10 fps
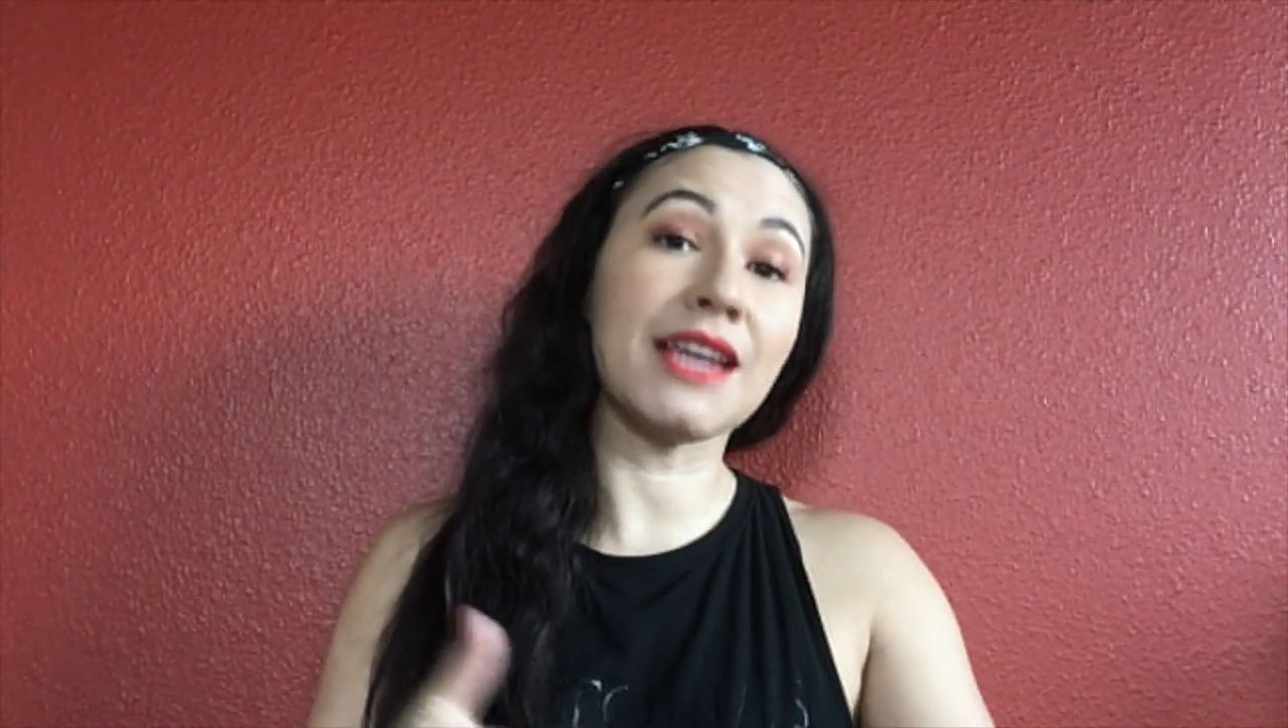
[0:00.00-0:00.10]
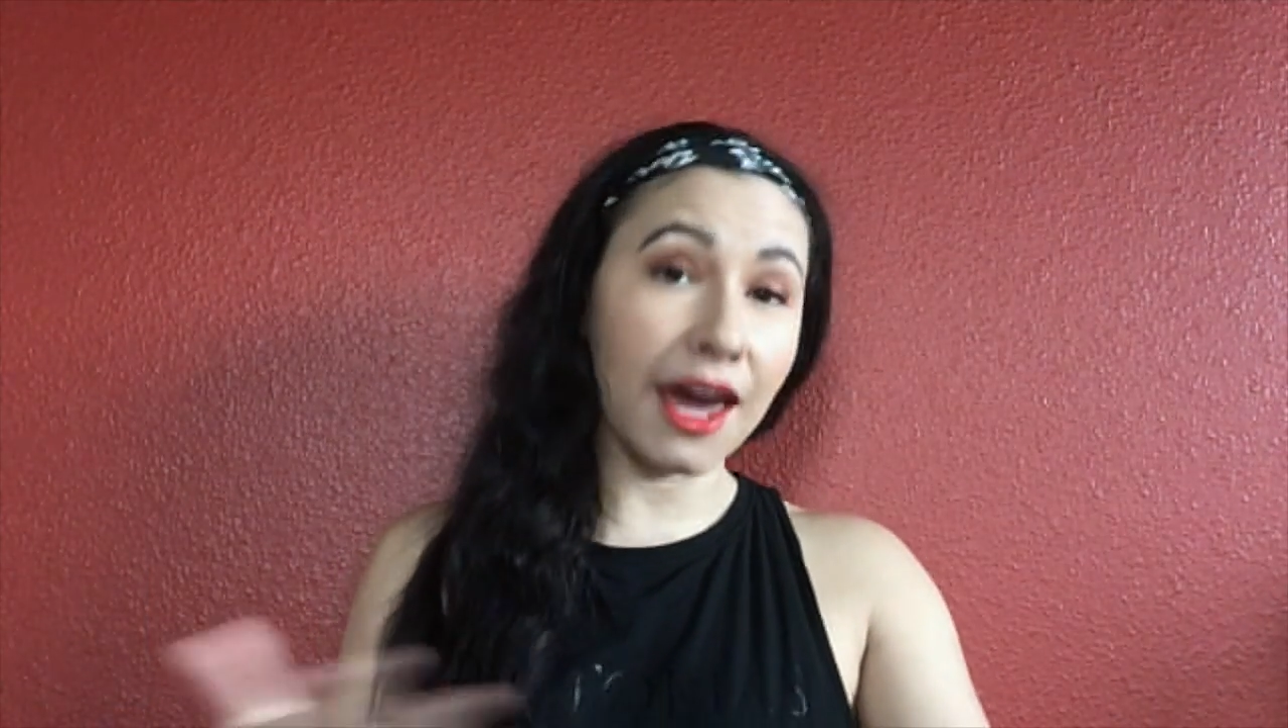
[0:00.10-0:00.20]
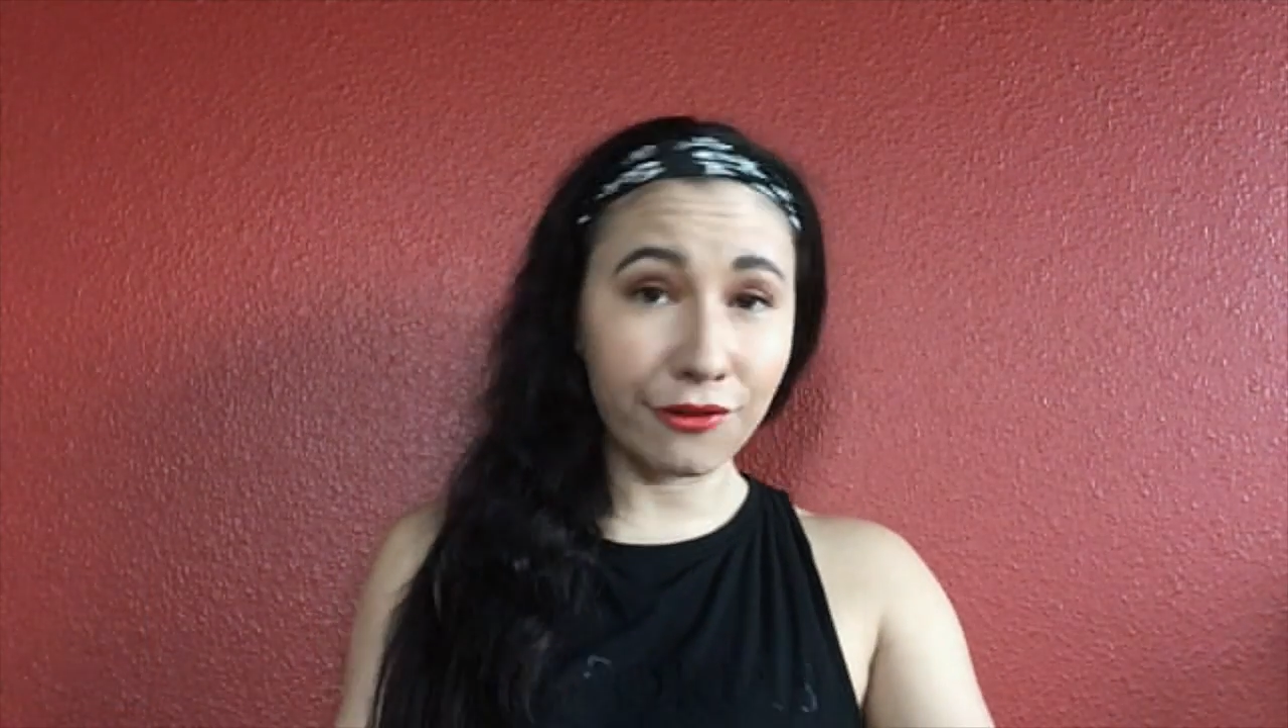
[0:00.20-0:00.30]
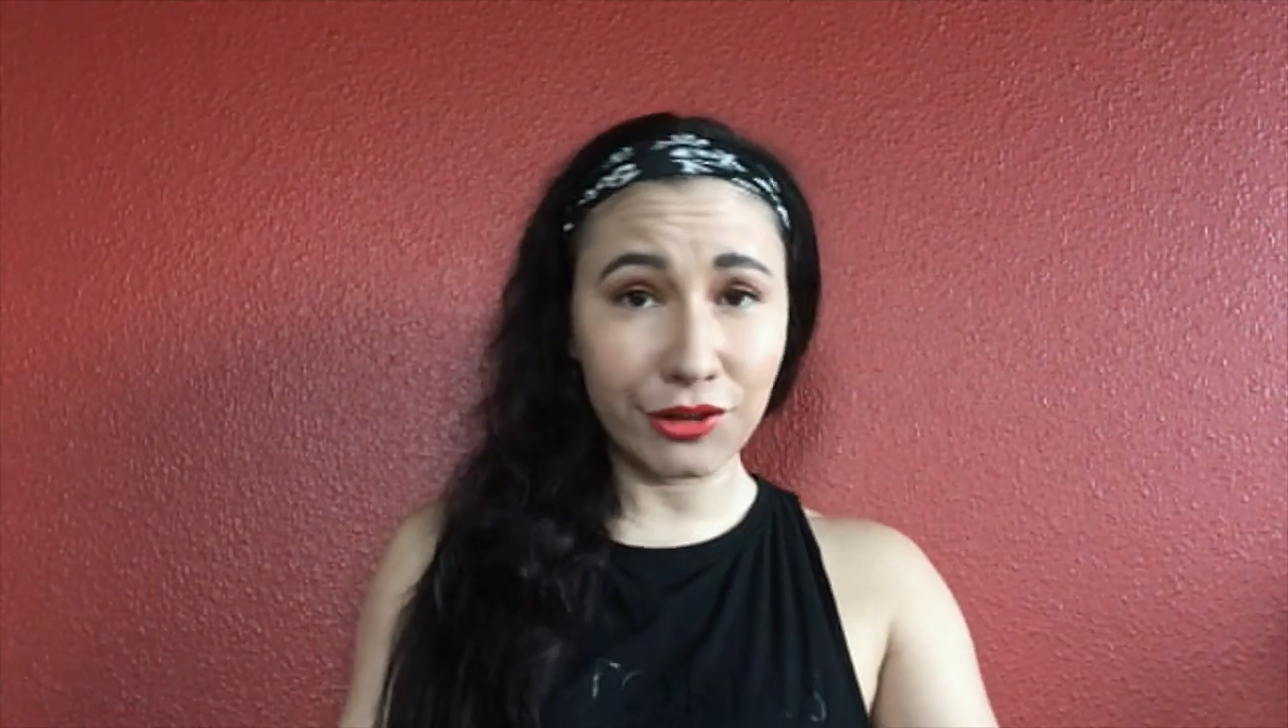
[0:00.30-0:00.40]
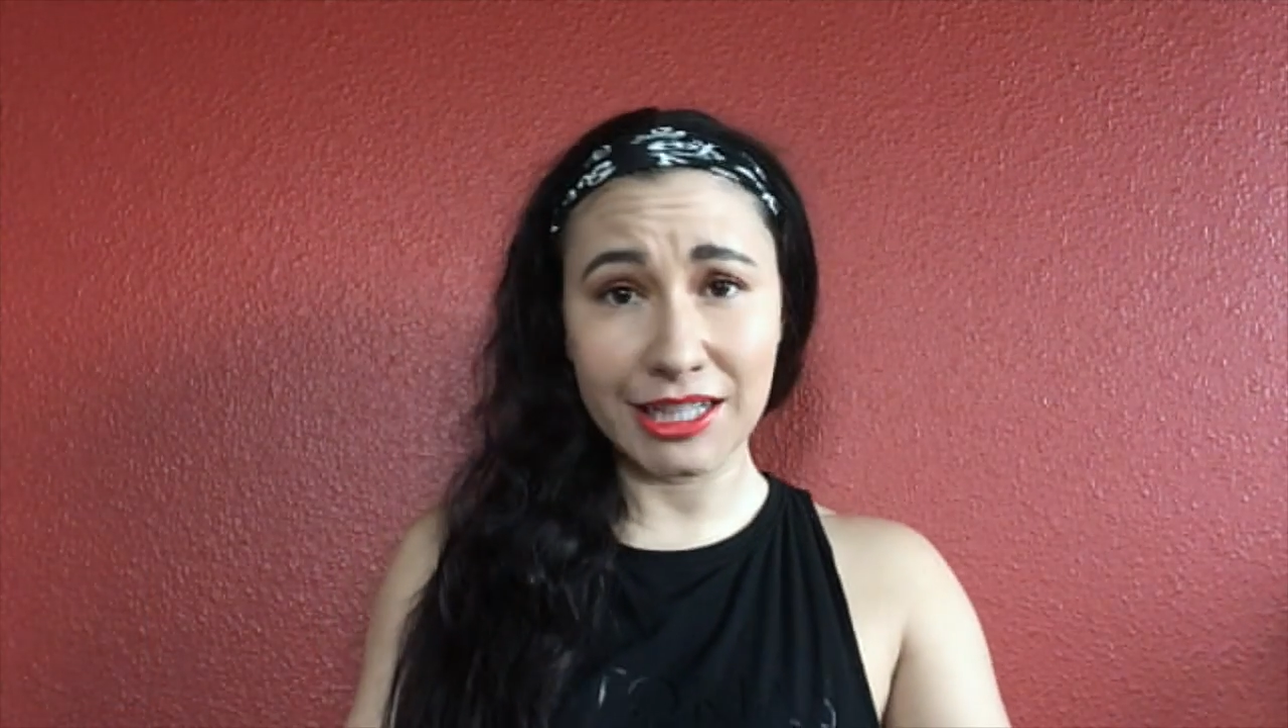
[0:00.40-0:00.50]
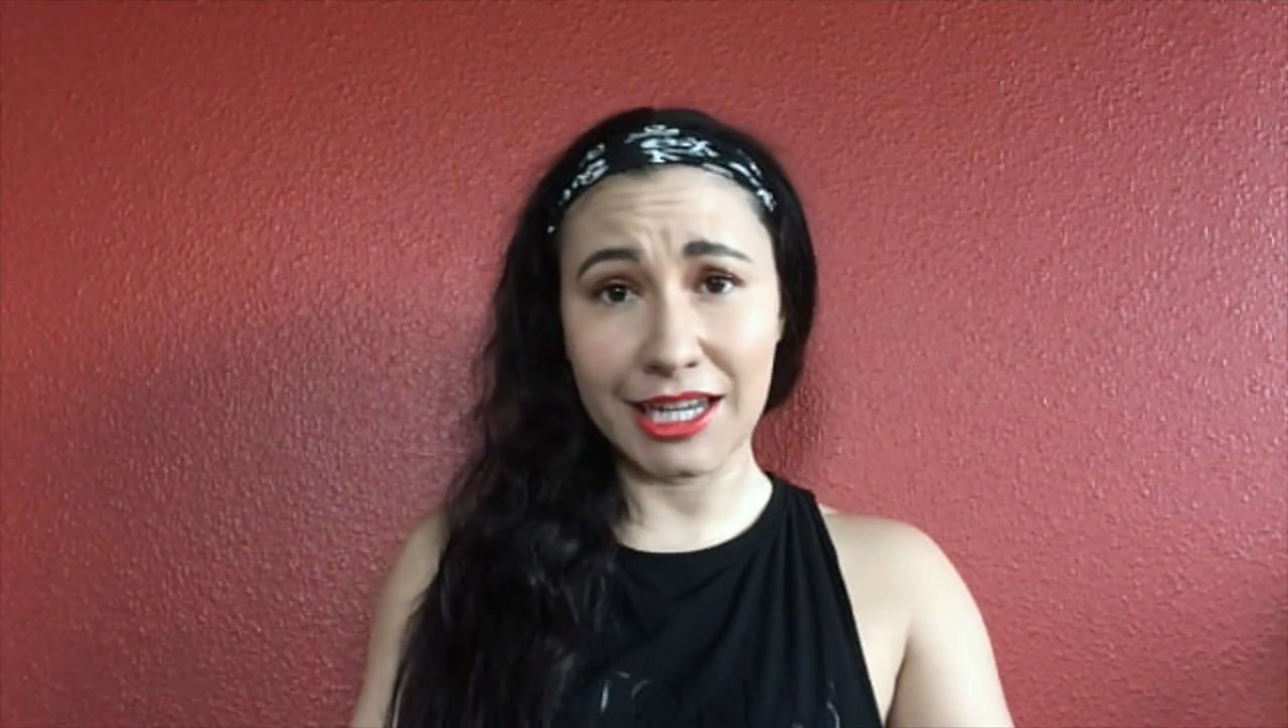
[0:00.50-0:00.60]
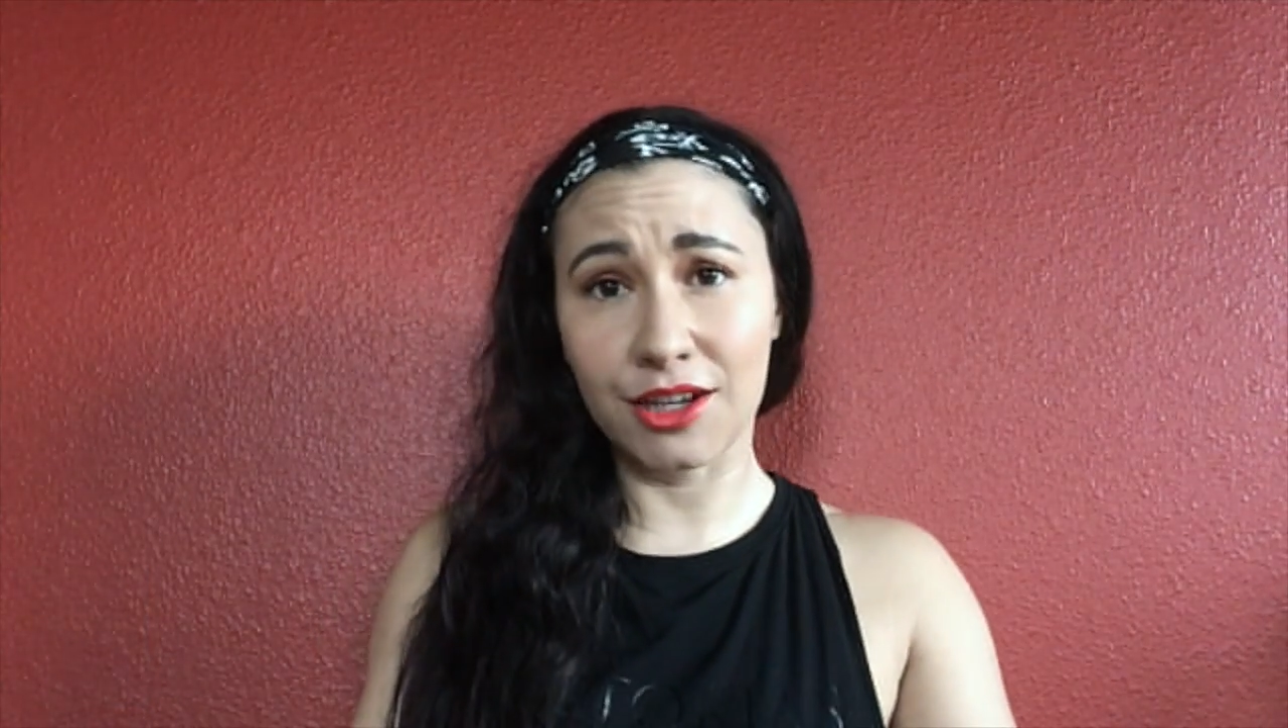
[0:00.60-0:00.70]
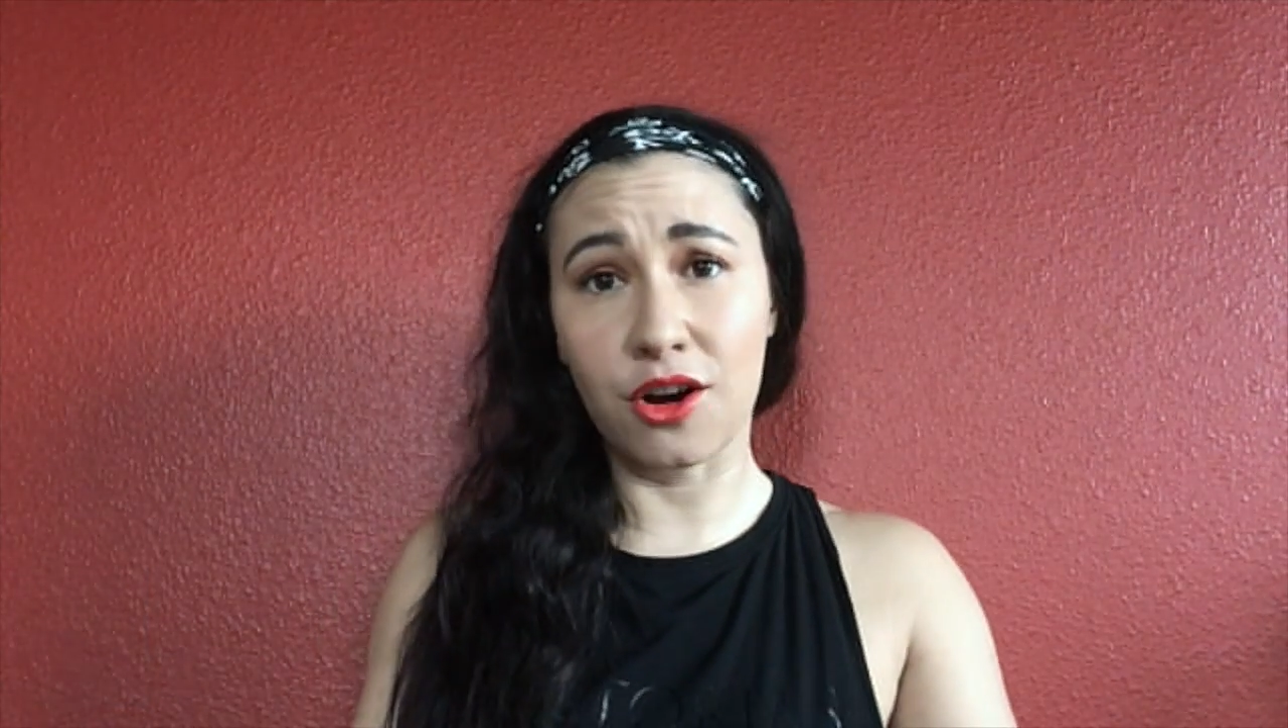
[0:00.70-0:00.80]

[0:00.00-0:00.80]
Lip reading: every day